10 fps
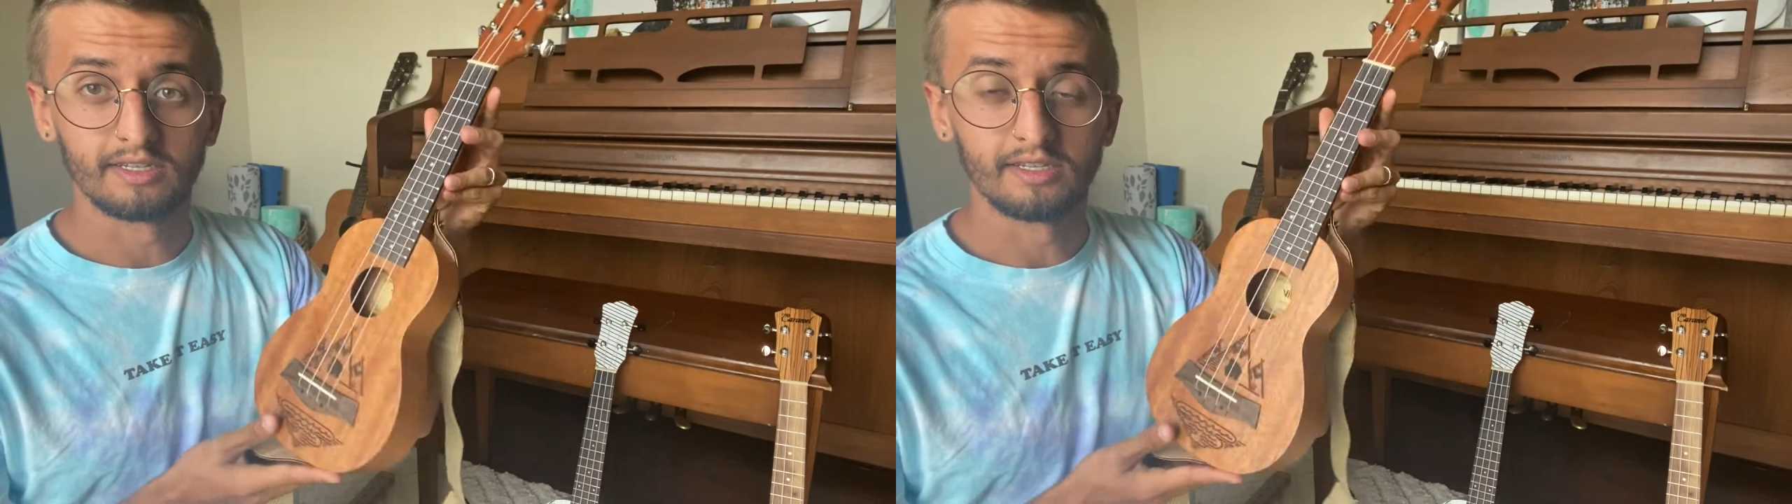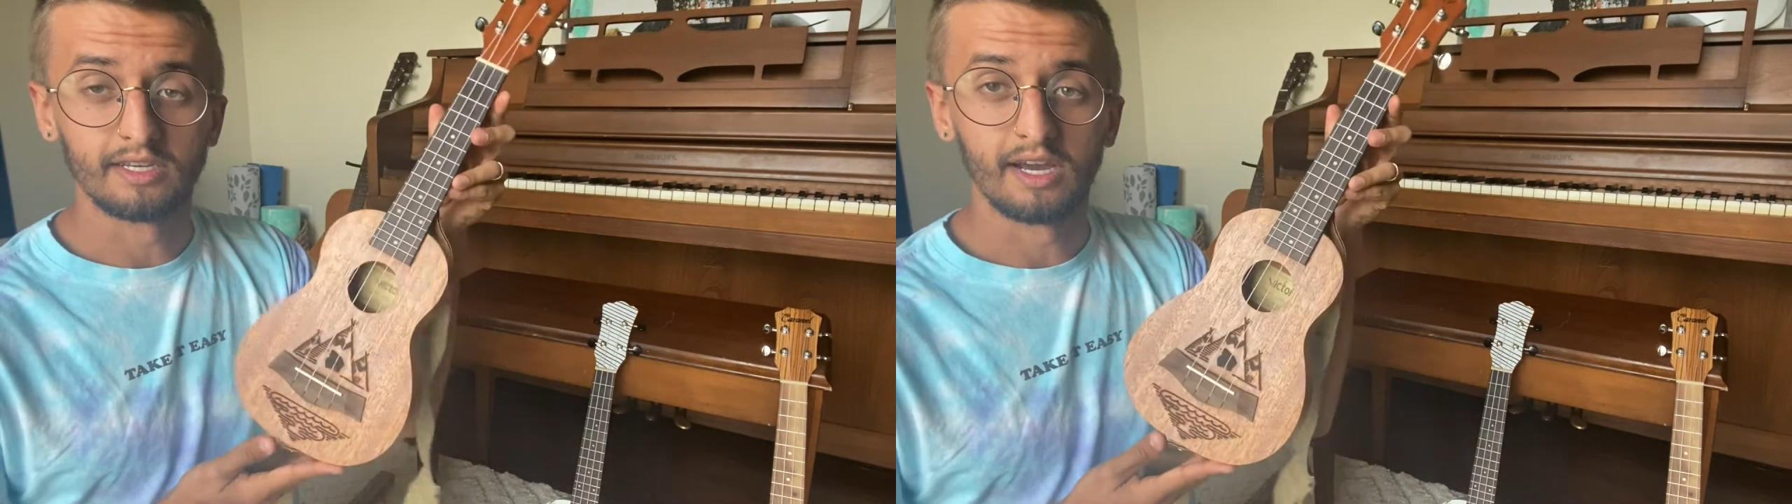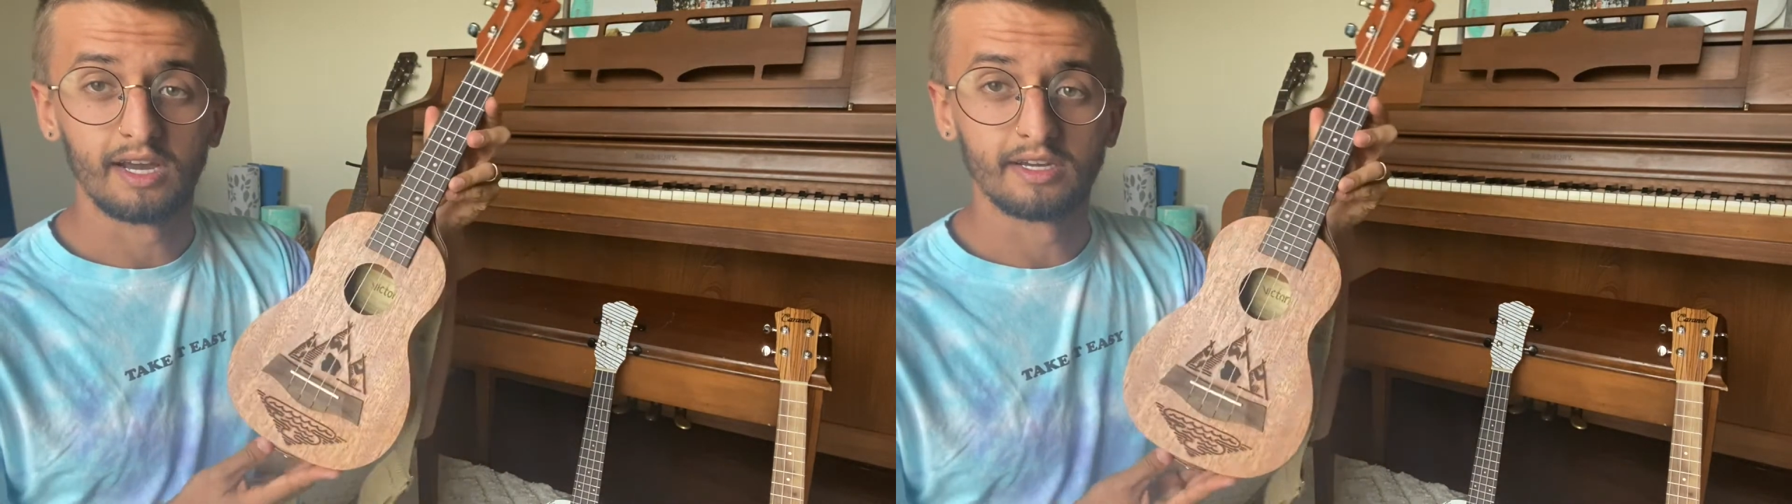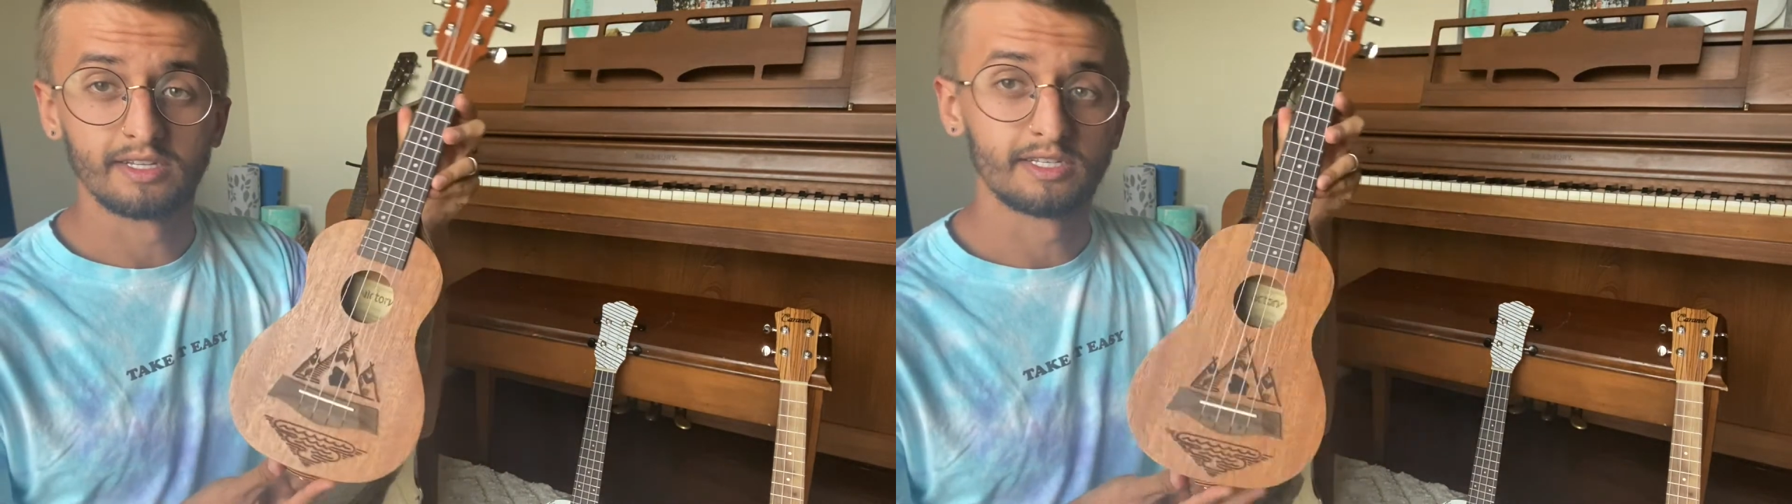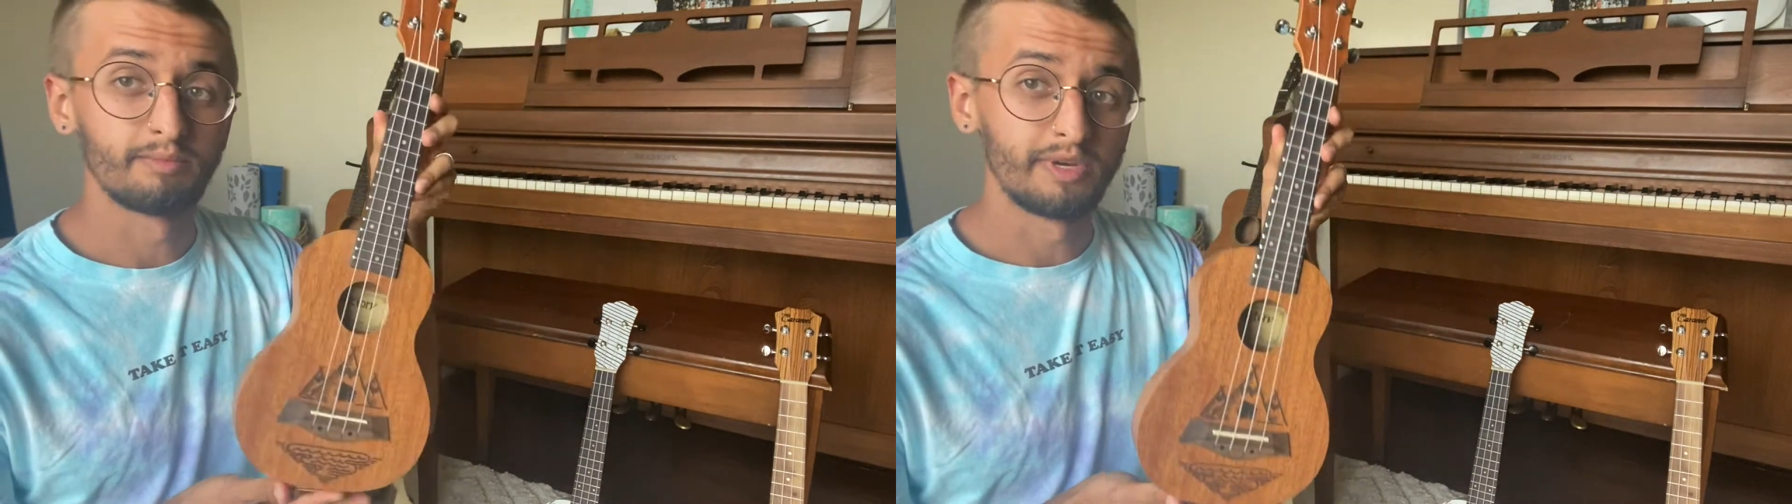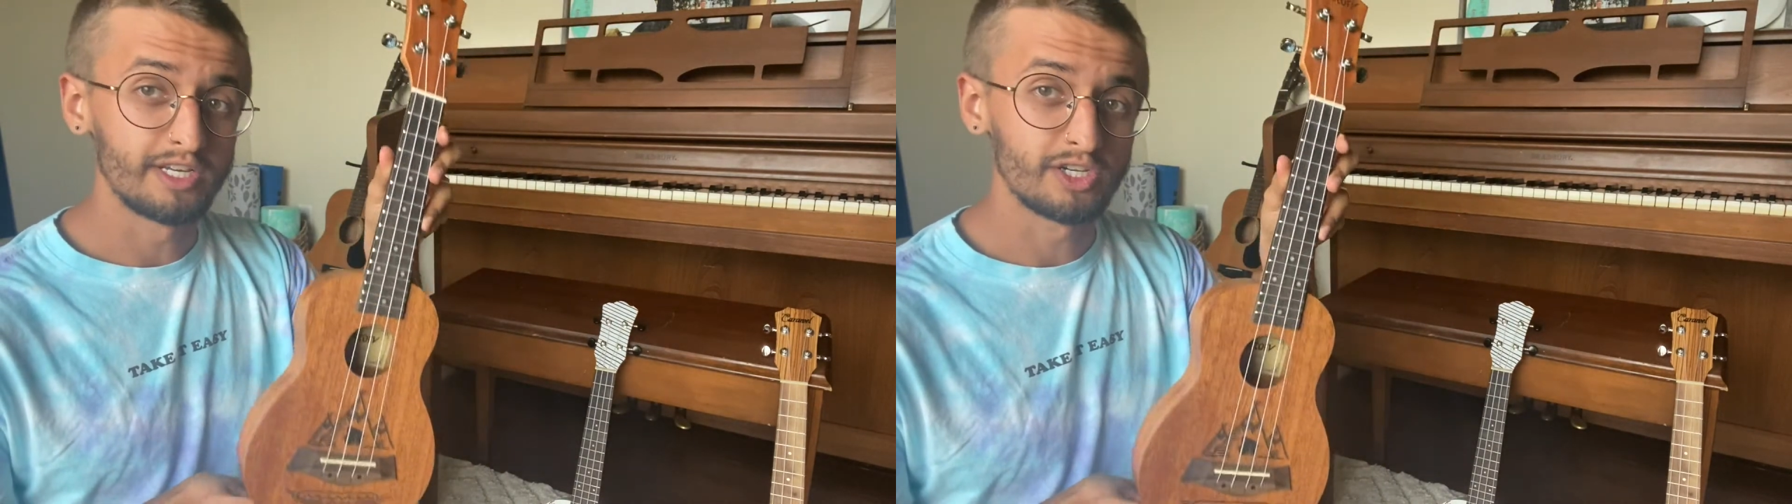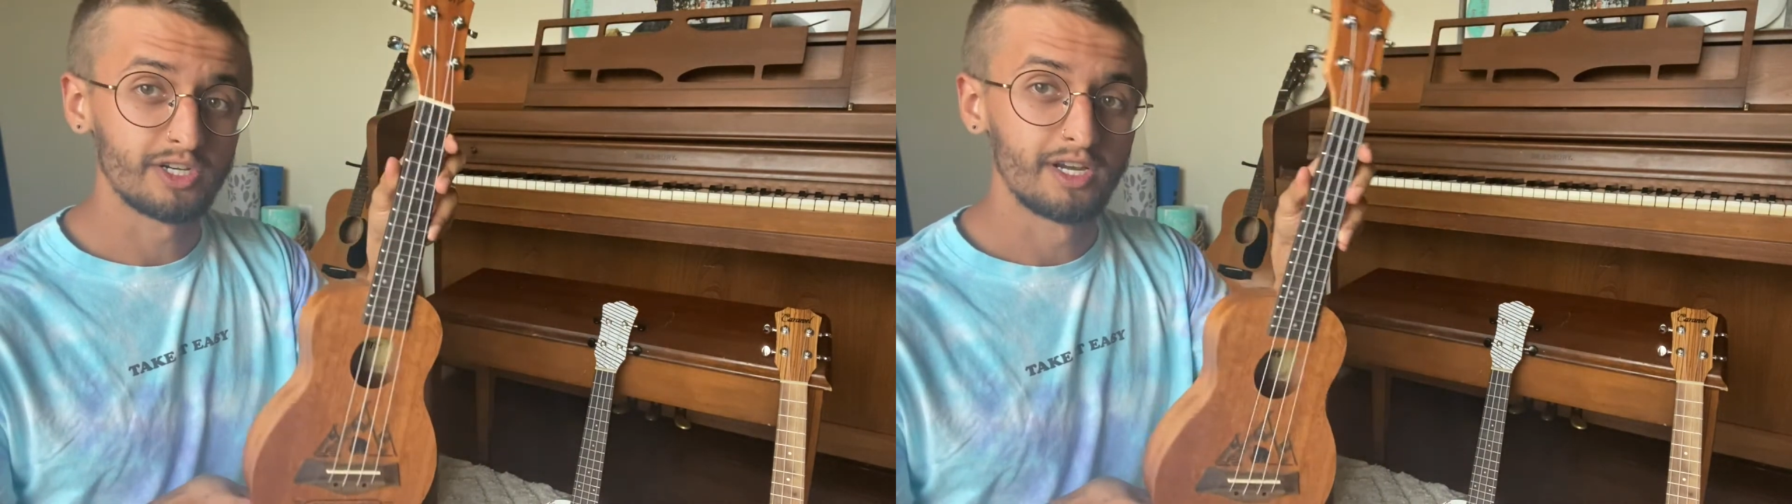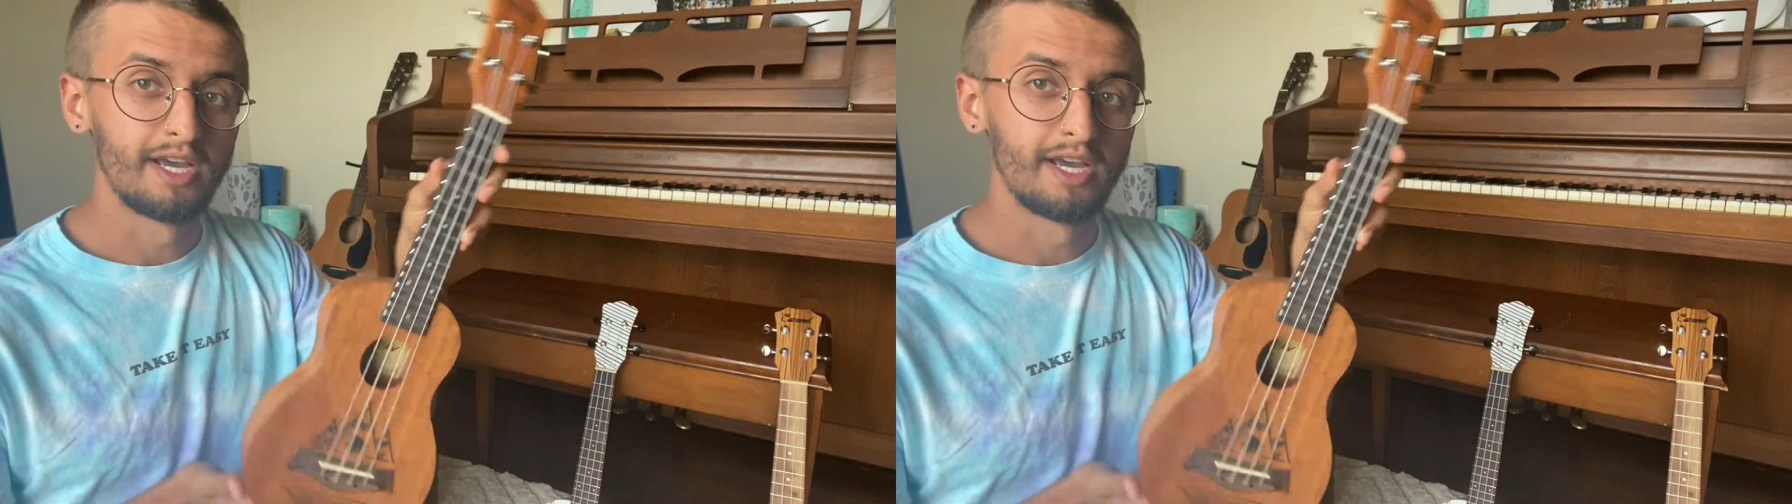the highest pitch